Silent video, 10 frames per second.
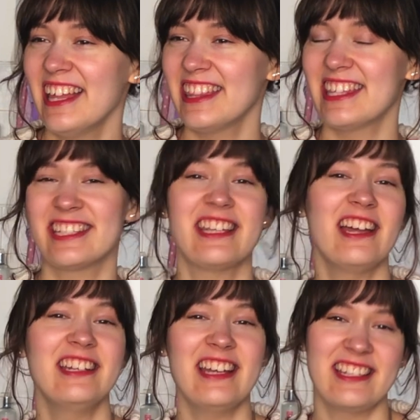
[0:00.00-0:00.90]
The
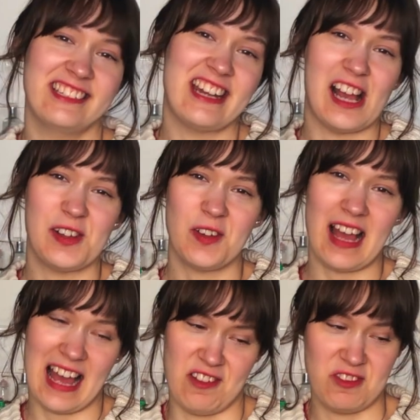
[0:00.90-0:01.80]
sun is now
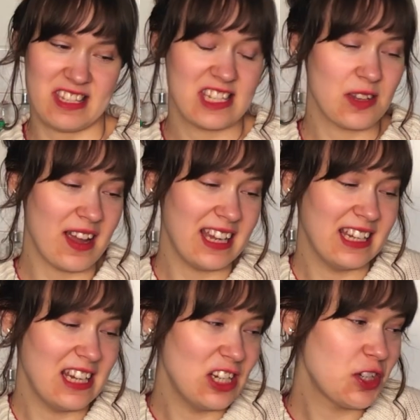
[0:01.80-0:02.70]
out so I
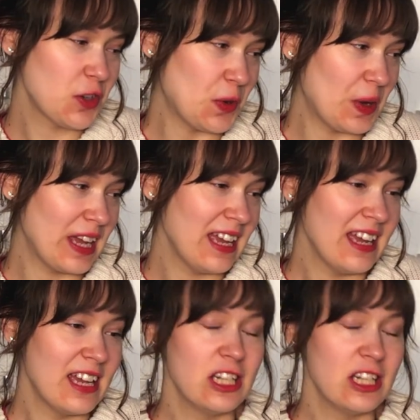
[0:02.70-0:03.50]
can enjoy